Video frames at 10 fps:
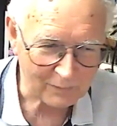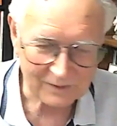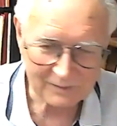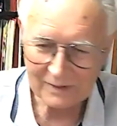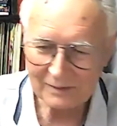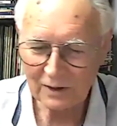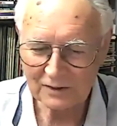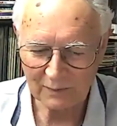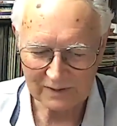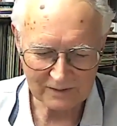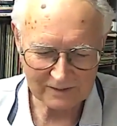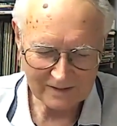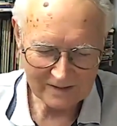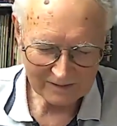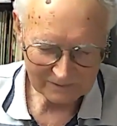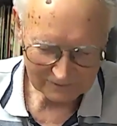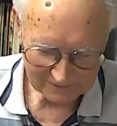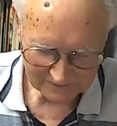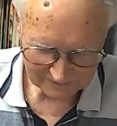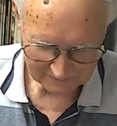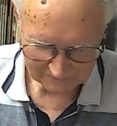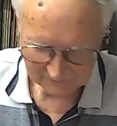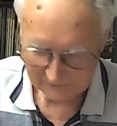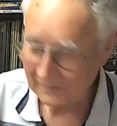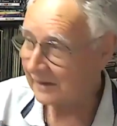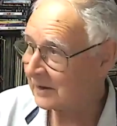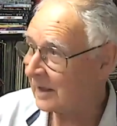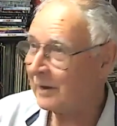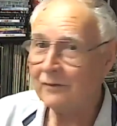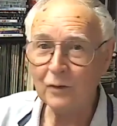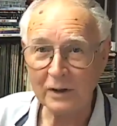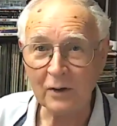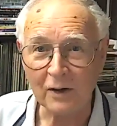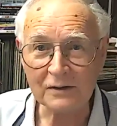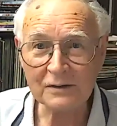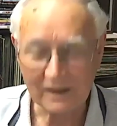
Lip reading: but trust me that that came out very nice,